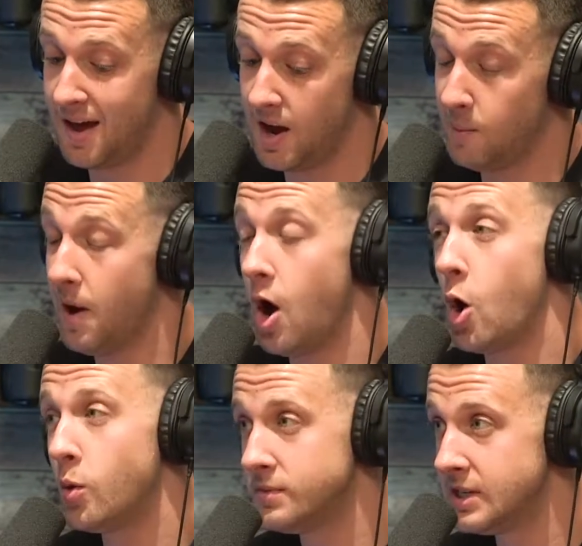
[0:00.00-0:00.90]
um, a
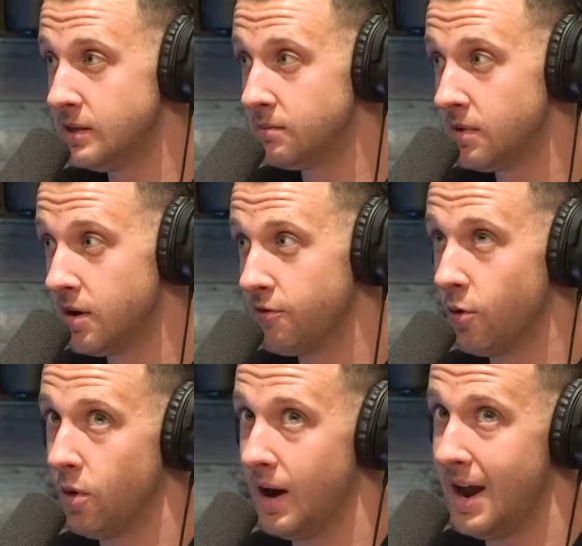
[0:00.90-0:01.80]
home team
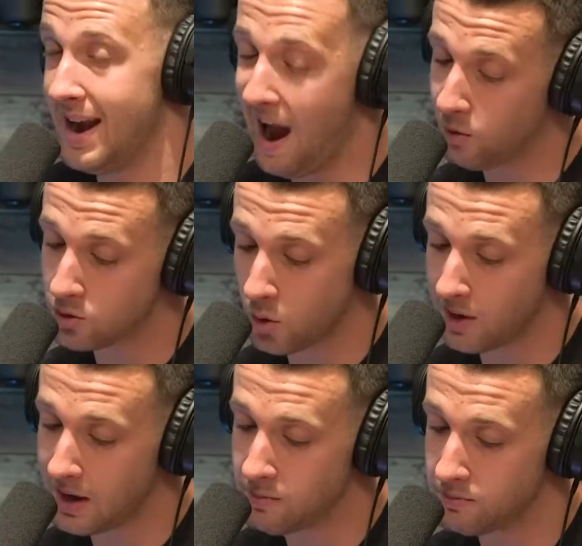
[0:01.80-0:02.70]
for an outdoor
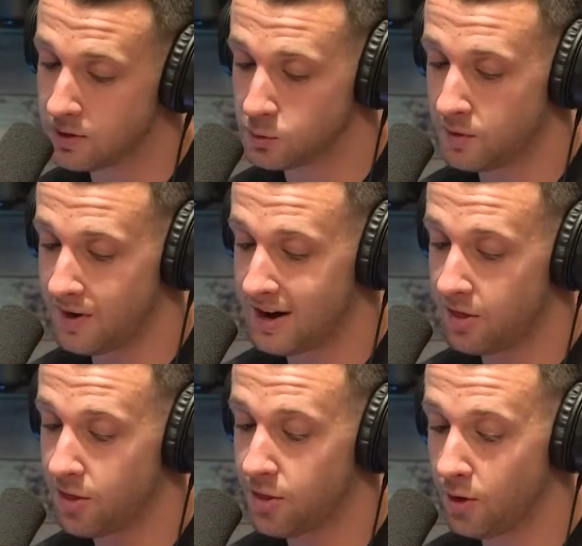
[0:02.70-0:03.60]
game must provide
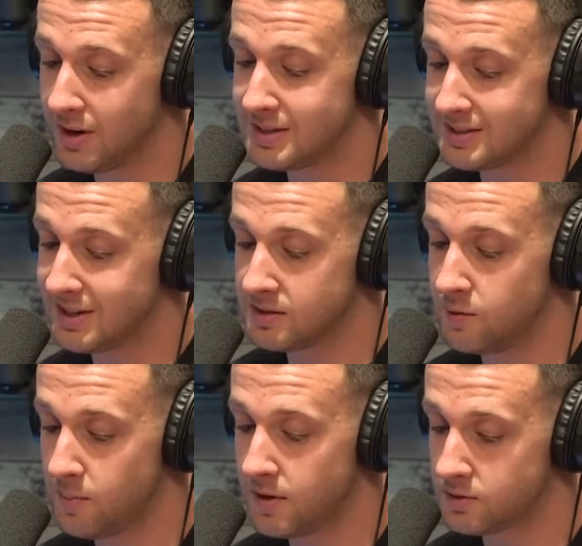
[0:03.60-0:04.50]
thirty-six
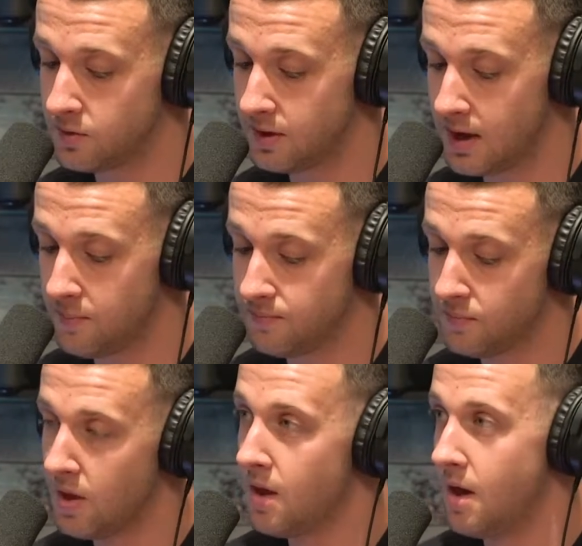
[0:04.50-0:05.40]
footballs for the game.
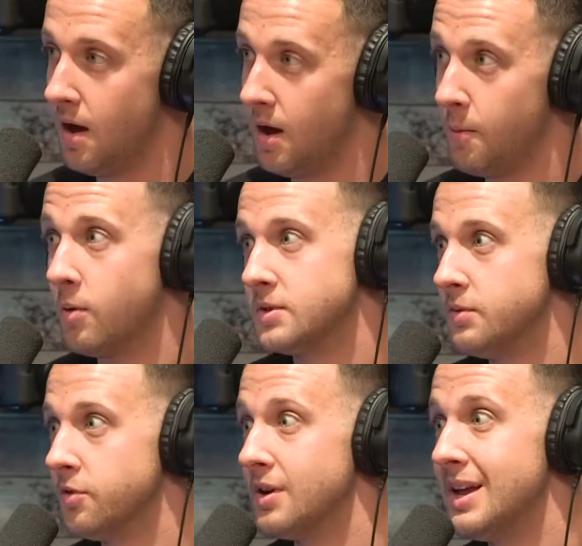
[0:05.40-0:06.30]
Wow. Um, a home
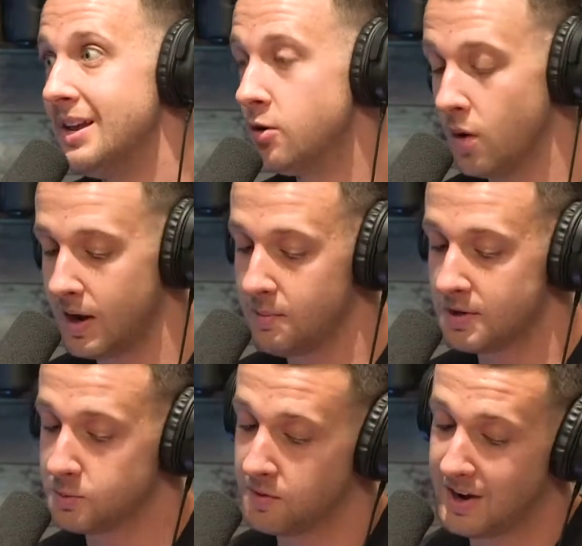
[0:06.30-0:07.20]
team for an indoor game
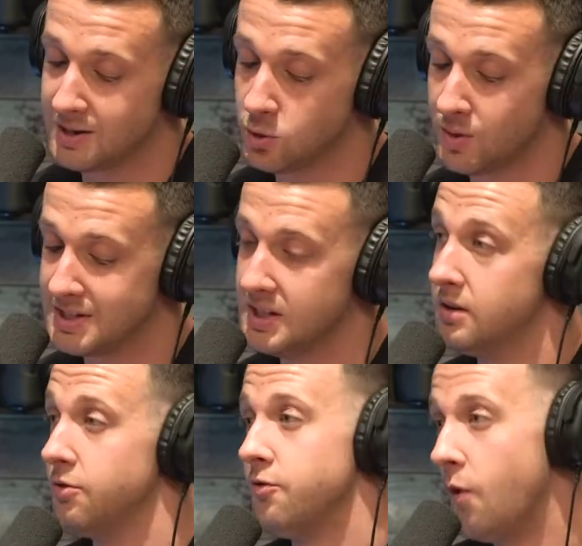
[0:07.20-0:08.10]
must provide
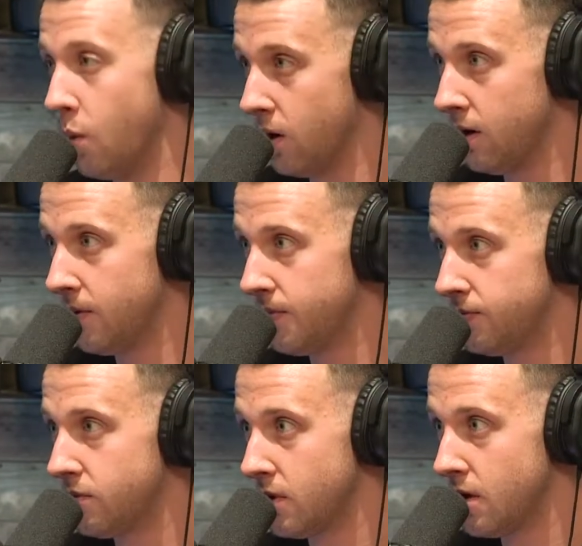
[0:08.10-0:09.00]
twenty-four.
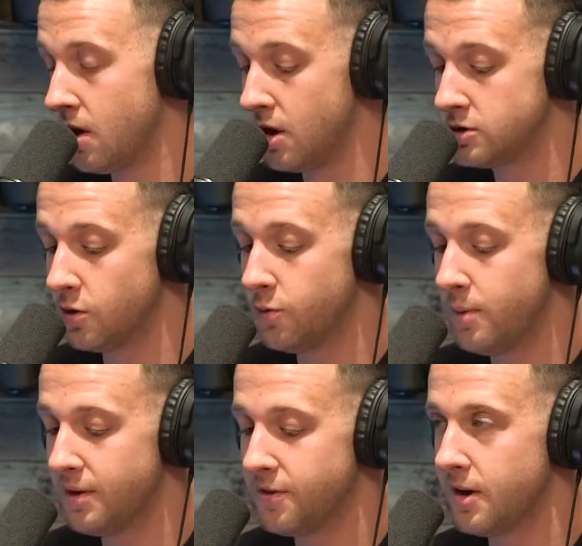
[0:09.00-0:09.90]
Jeez. So if we
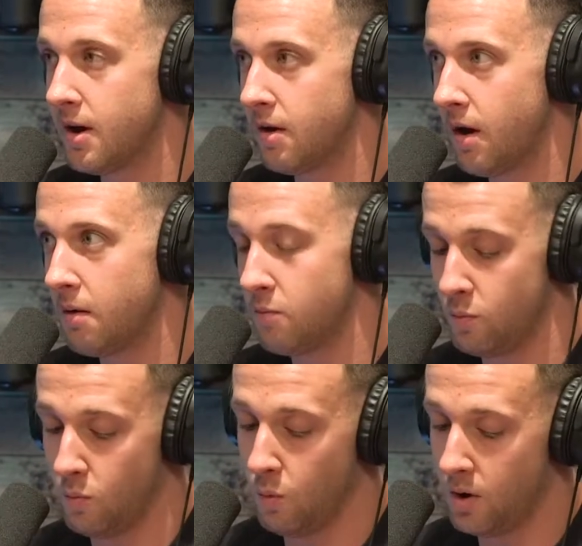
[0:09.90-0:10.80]
want to figure out
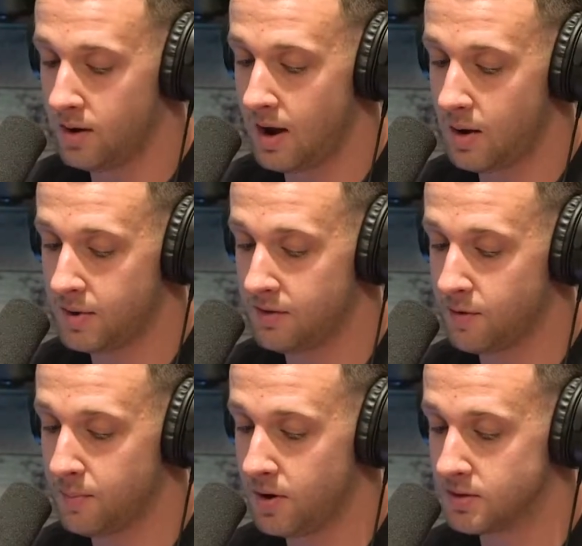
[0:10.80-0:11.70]
one, how many
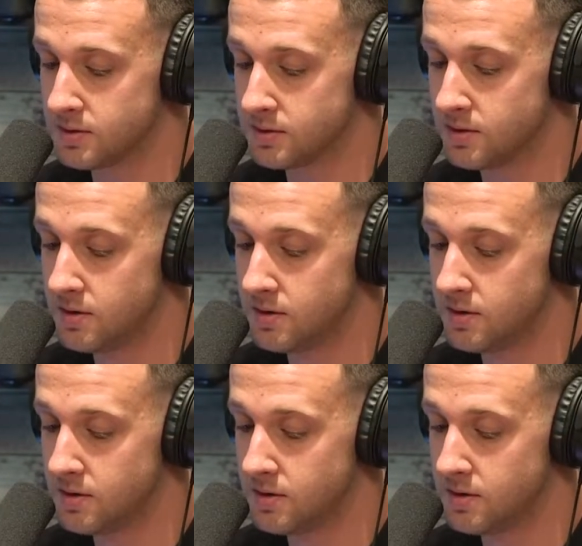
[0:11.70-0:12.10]
footballs